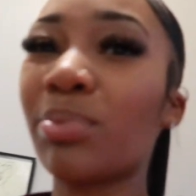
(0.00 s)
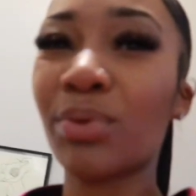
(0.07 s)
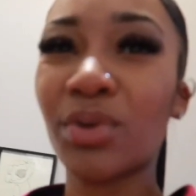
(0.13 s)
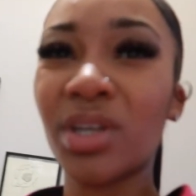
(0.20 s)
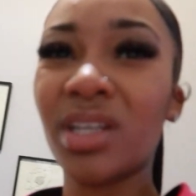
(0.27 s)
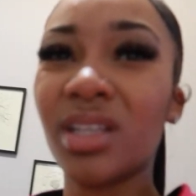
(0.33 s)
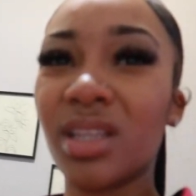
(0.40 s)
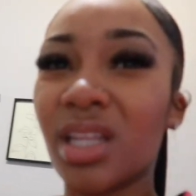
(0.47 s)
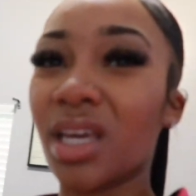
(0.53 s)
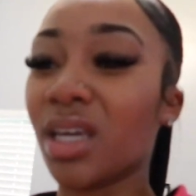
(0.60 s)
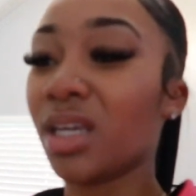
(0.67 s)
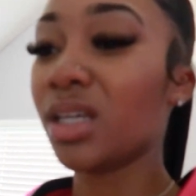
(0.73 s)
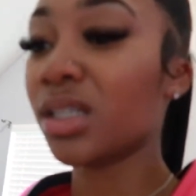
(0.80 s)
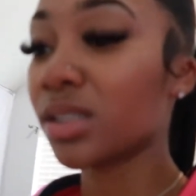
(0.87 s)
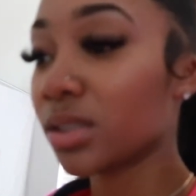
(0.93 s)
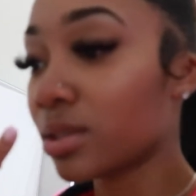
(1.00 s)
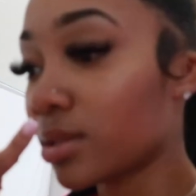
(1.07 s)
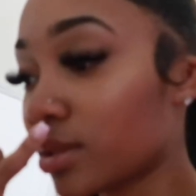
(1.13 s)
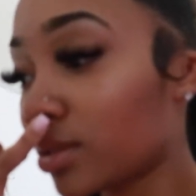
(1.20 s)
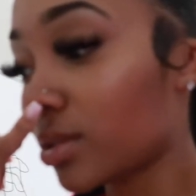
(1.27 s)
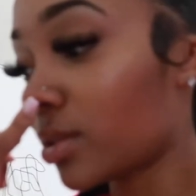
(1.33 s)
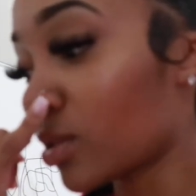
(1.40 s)
pretty late.
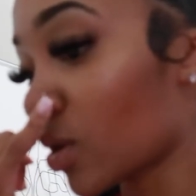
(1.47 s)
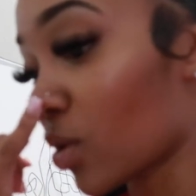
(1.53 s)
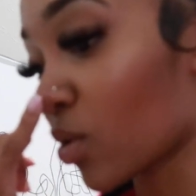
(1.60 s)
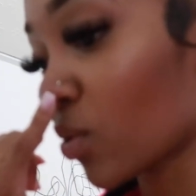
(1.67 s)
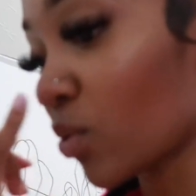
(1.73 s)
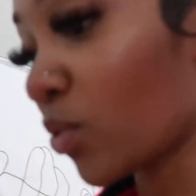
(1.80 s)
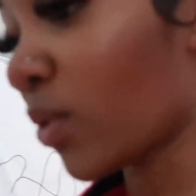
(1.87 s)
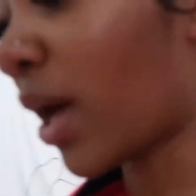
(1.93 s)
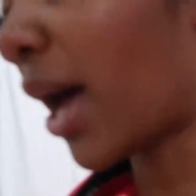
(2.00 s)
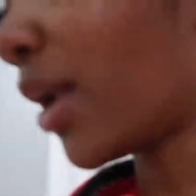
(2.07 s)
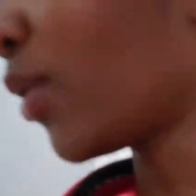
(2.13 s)
So I